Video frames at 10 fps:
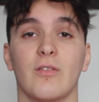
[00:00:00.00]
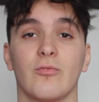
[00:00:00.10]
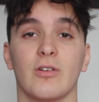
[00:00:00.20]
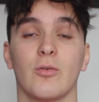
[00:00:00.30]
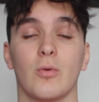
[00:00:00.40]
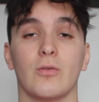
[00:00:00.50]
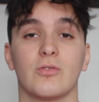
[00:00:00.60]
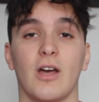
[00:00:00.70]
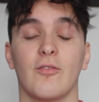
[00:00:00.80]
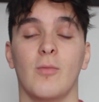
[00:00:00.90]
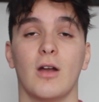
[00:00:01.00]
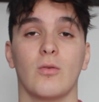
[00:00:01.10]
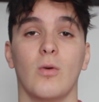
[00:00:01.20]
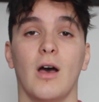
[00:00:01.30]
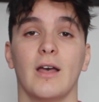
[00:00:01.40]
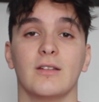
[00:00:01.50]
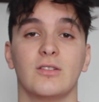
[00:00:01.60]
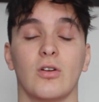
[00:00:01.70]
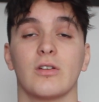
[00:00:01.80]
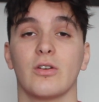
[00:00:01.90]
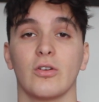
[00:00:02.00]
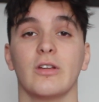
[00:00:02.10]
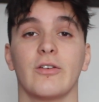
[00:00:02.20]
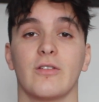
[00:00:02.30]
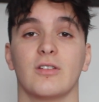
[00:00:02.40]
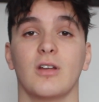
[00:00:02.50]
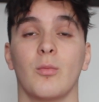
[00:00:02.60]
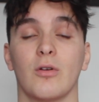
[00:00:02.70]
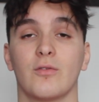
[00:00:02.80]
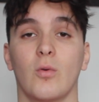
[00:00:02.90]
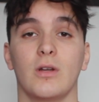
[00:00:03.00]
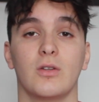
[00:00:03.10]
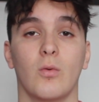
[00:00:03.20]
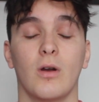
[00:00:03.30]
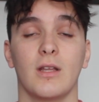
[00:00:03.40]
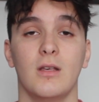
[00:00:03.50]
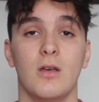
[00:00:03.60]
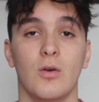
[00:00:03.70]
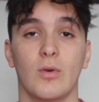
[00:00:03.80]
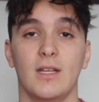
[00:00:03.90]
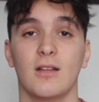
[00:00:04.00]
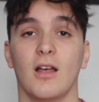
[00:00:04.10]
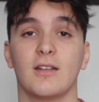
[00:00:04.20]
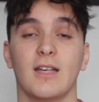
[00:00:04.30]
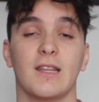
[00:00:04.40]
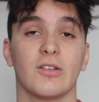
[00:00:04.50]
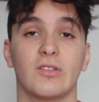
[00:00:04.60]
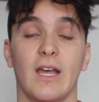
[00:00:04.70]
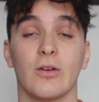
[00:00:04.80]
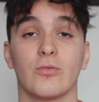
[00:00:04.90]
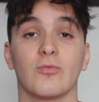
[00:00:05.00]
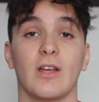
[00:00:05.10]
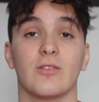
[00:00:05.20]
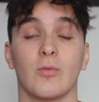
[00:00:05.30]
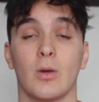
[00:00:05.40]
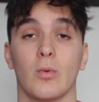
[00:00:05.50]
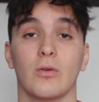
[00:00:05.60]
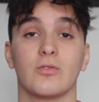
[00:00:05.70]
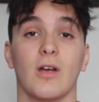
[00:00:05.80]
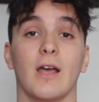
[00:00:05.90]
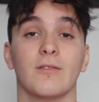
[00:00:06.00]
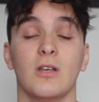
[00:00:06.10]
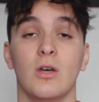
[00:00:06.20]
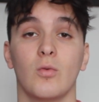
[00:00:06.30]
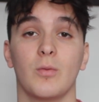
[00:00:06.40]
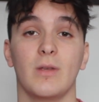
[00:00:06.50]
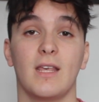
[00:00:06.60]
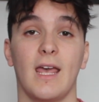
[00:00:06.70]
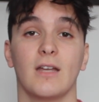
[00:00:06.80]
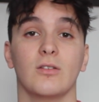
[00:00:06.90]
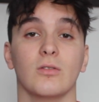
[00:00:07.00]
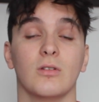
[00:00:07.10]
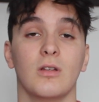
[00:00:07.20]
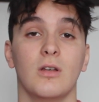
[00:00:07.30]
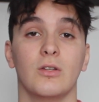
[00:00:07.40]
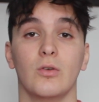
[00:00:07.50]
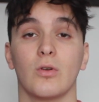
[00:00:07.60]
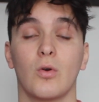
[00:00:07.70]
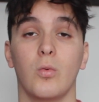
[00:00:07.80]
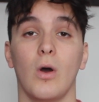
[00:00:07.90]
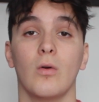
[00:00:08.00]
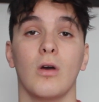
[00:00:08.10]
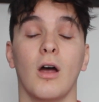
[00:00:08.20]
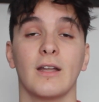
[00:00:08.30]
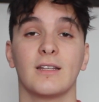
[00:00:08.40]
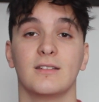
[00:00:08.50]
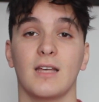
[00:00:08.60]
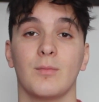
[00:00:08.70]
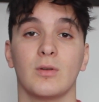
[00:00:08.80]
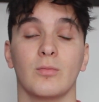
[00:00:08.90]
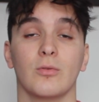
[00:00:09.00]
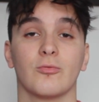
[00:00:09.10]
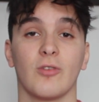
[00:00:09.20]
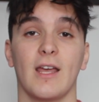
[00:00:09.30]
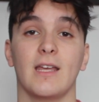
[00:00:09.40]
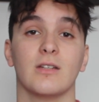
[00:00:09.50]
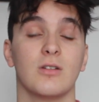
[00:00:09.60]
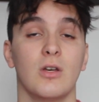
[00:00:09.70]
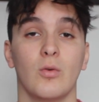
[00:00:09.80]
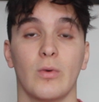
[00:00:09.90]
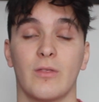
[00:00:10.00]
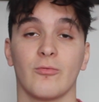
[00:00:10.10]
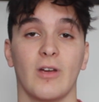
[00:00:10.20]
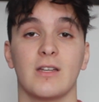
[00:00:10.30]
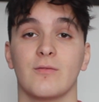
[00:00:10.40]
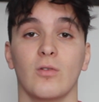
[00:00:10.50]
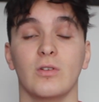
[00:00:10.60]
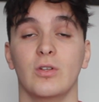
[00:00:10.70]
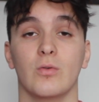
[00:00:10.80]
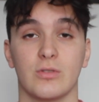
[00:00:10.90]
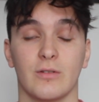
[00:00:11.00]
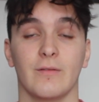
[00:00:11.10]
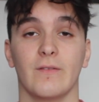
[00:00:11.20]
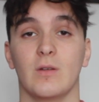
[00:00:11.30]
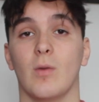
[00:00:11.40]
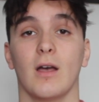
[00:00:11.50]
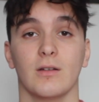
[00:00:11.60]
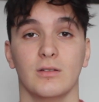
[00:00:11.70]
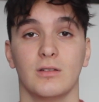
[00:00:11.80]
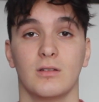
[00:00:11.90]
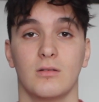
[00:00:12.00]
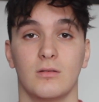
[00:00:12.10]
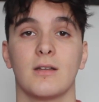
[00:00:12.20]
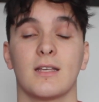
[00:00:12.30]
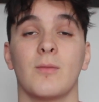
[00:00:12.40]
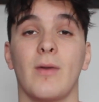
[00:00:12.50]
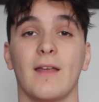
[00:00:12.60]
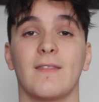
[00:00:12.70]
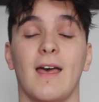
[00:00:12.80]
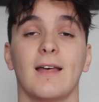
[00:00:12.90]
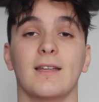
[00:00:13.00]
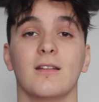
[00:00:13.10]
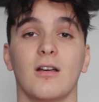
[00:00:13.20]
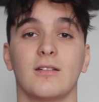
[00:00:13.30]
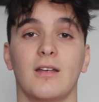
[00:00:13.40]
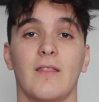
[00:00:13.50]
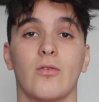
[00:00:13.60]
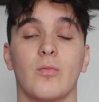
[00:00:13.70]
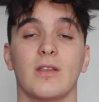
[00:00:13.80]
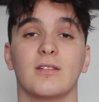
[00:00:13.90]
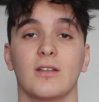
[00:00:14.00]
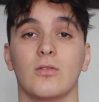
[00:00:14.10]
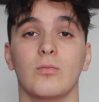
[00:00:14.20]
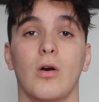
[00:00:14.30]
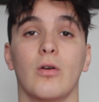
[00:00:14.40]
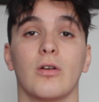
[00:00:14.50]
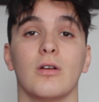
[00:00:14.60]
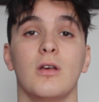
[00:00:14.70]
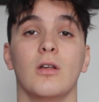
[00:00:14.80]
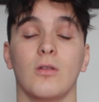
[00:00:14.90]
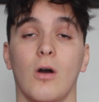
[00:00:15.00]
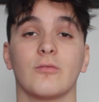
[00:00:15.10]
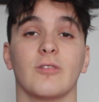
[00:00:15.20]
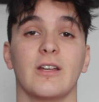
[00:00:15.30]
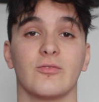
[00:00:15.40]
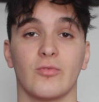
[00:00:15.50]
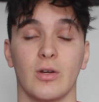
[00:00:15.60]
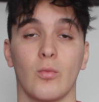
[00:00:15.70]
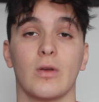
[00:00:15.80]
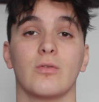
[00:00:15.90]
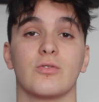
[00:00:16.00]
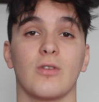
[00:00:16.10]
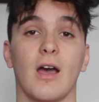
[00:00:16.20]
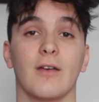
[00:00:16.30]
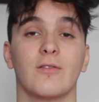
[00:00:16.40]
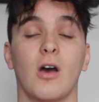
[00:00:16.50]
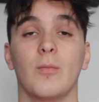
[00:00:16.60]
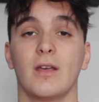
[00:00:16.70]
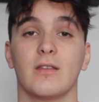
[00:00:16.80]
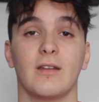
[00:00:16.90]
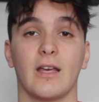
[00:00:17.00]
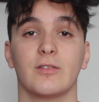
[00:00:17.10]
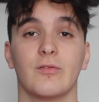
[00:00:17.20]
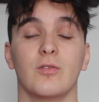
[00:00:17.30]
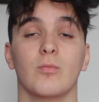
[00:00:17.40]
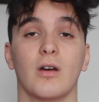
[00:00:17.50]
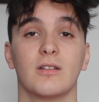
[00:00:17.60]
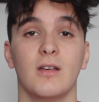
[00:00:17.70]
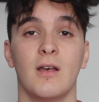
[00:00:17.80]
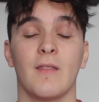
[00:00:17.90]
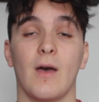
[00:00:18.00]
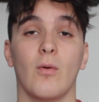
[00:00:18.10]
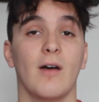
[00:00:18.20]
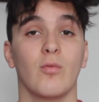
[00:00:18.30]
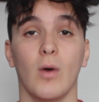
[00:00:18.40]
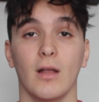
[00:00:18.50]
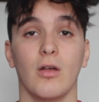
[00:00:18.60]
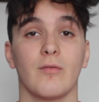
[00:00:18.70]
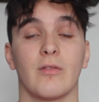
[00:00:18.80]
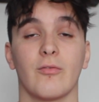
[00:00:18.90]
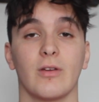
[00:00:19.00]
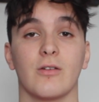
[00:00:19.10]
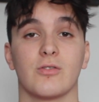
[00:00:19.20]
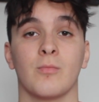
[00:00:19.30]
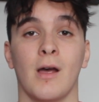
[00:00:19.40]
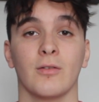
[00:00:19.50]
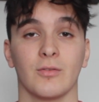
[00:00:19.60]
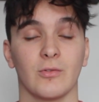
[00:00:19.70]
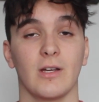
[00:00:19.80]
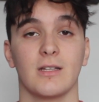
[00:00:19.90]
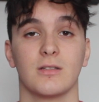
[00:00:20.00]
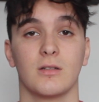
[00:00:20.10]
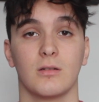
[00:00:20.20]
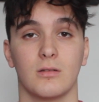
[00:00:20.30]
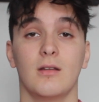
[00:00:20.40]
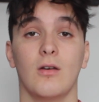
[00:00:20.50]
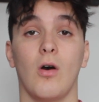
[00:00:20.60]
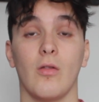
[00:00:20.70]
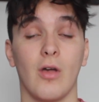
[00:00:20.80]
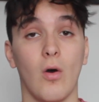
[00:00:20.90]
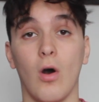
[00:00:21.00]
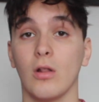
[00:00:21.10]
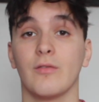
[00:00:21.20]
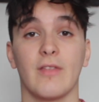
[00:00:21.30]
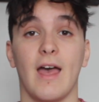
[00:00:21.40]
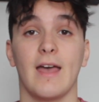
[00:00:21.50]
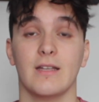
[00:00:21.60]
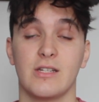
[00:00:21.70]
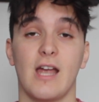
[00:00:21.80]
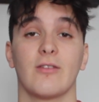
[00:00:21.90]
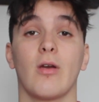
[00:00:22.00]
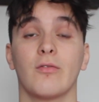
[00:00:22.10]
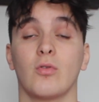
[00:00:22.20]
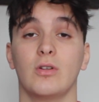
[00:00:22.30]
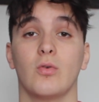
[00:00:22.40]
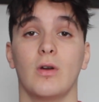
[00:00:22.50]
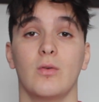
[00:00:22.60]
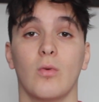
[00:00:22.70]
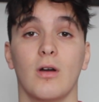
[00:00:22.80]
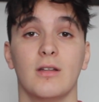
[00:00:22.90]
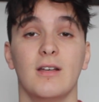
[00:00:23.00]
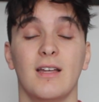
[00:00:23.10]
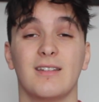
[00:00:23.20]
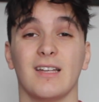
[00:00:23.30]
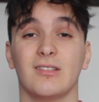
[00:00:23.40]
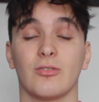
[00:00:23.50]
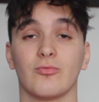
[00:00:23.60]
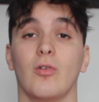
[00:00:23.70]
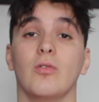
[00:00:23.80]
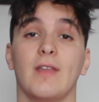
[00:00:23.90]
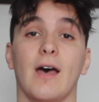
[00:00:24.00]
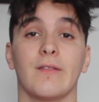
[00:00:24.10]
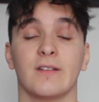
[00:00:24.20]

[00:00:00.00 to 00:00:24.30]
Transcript: the rear-wheel drive Model Y started earlier in the summer of 2020 when Elon said the standard range rear-wheel drives would be canceled due to, quote, unacceptable range with the range of only 250 miles. To combat that, Elon said there will be a single motor, long-range rear-wheel drive coming in the next few months that will have well over 300 miles of range. Although all of that, in January of 2021, Tesla rolled out the